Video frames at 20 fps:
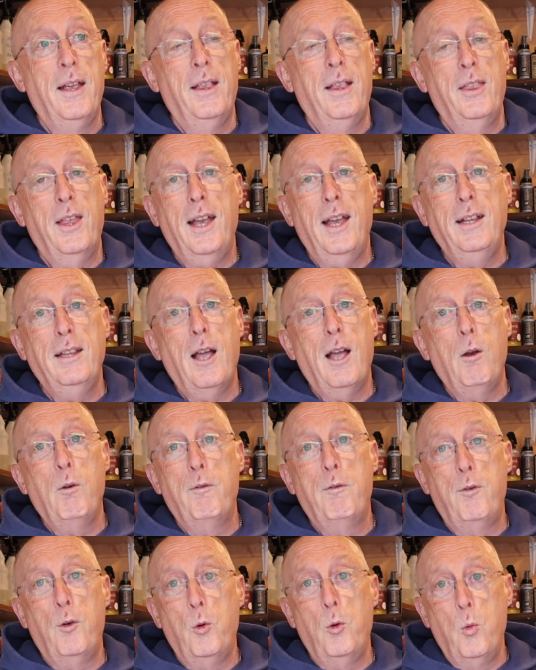They know
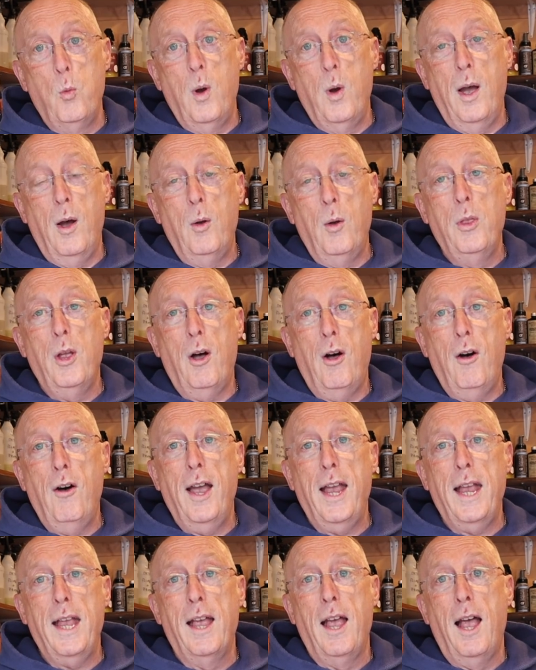full well that
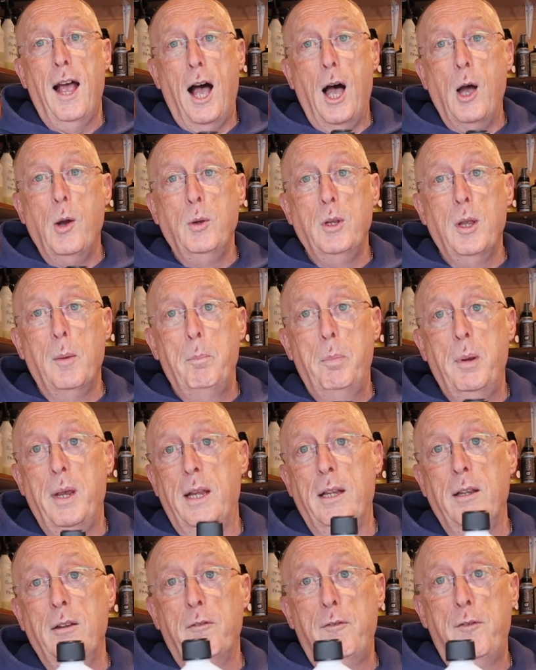I own a
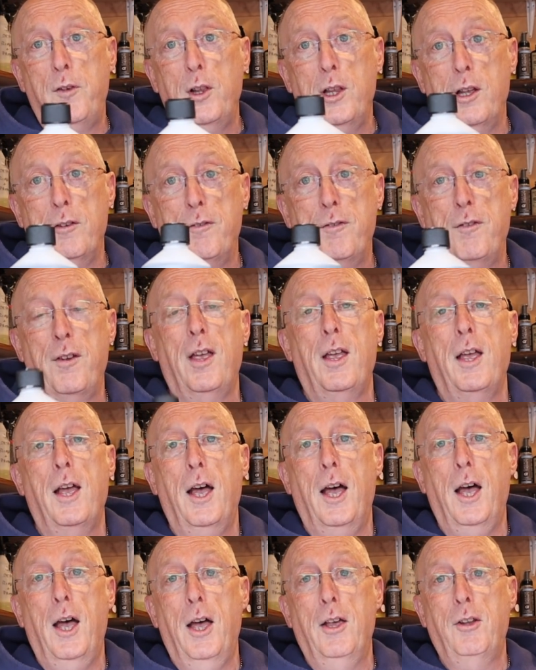bin full of
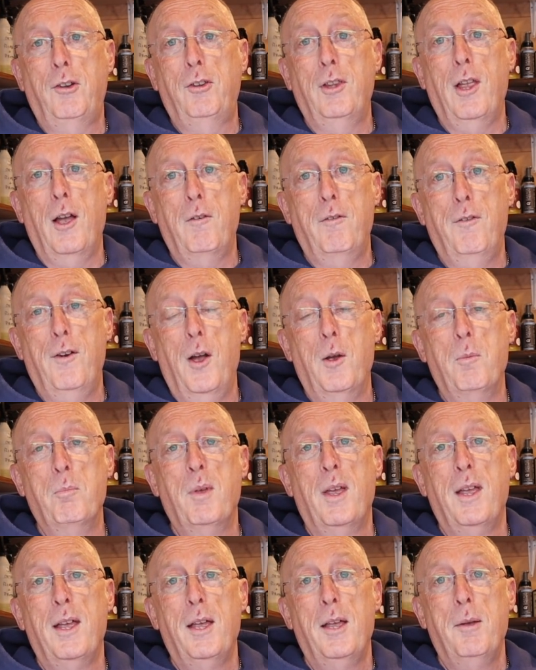snow foam,
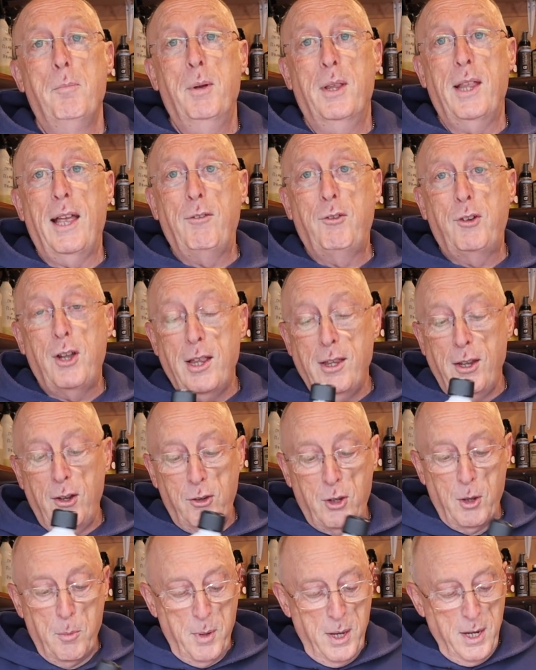but they've sent this
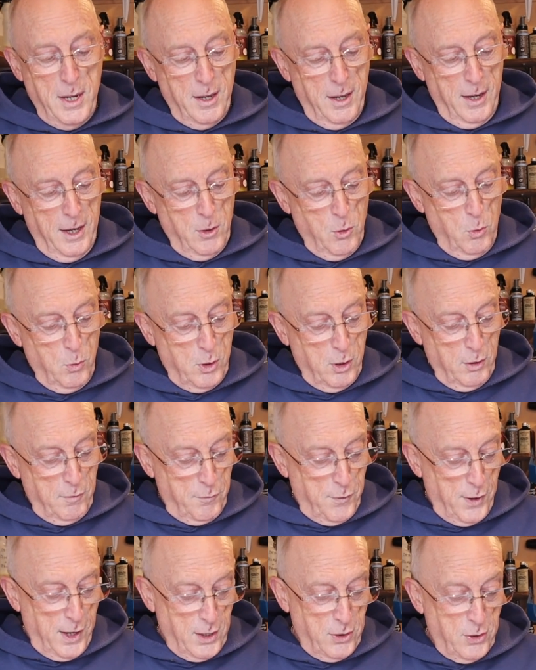to me in all good
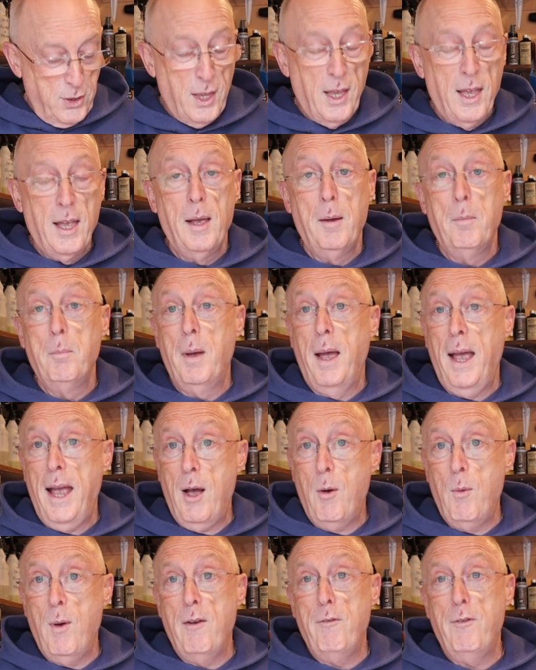faith.
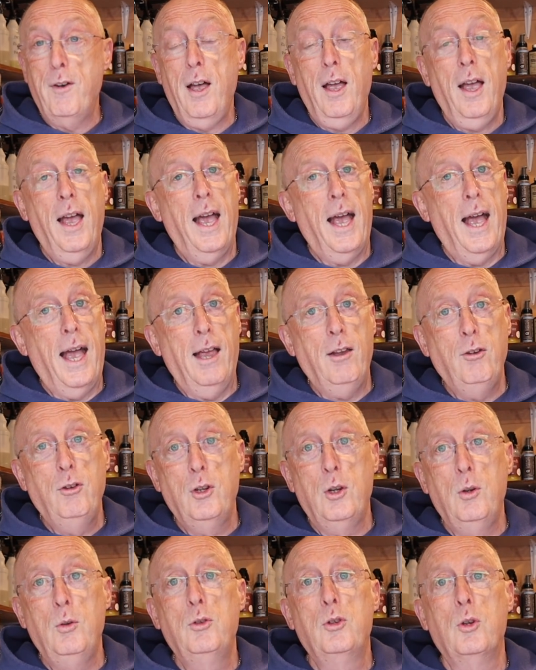However, as
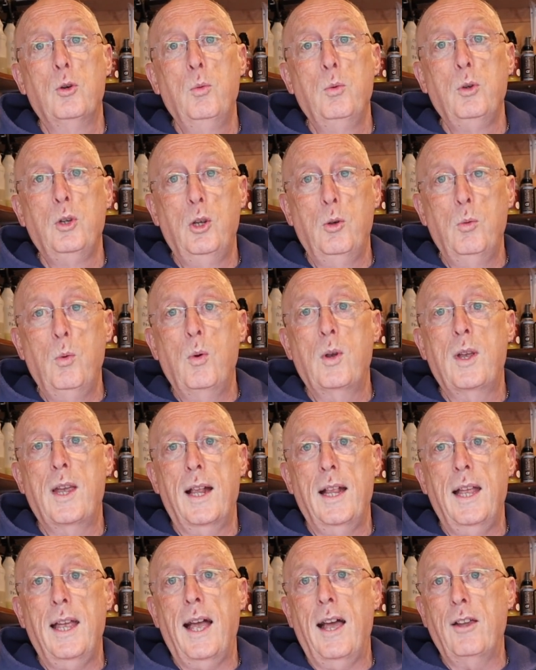usual, you will
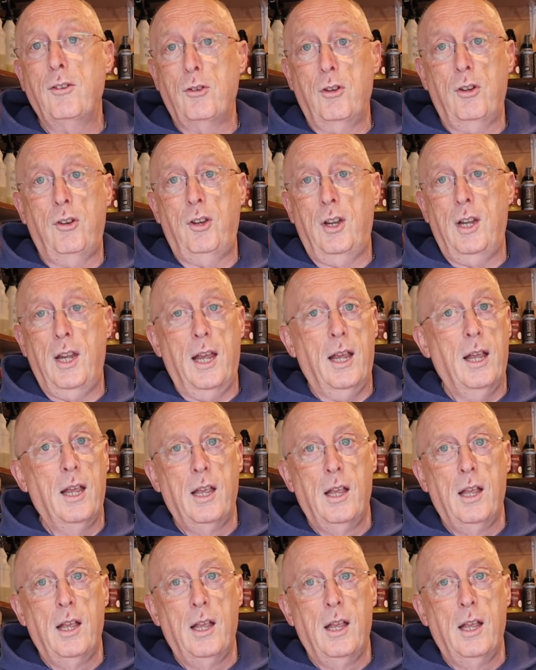get it as I see it.